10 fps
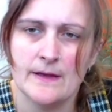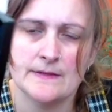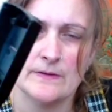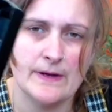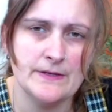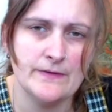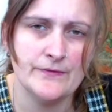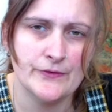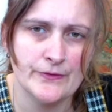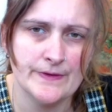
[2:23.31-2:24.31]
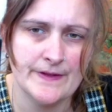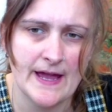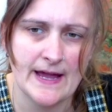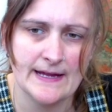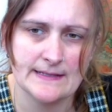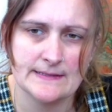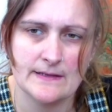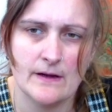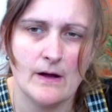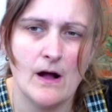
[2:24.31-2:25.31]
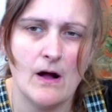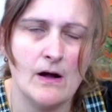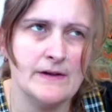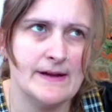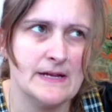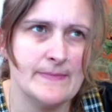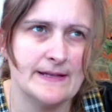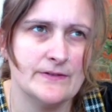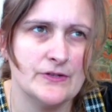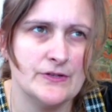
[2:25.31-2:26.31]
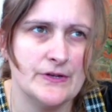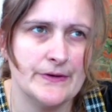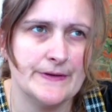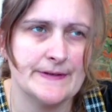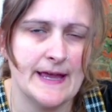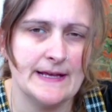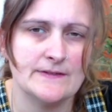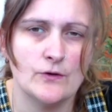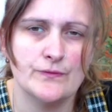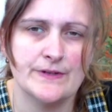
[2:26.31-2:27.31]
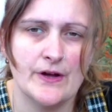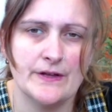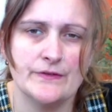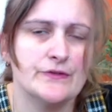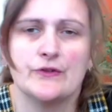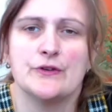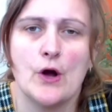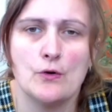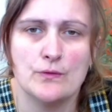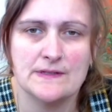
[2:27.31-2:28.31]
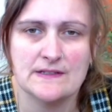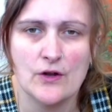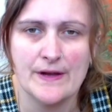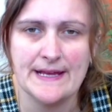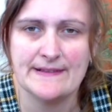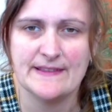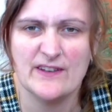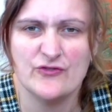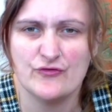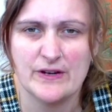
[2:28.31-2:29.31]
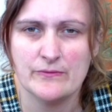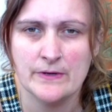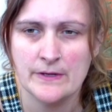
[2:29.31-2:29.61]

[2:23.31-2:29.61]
So when you've done that, I recommend to use a soldering iron to do your holes. It's a lot easier than a drill.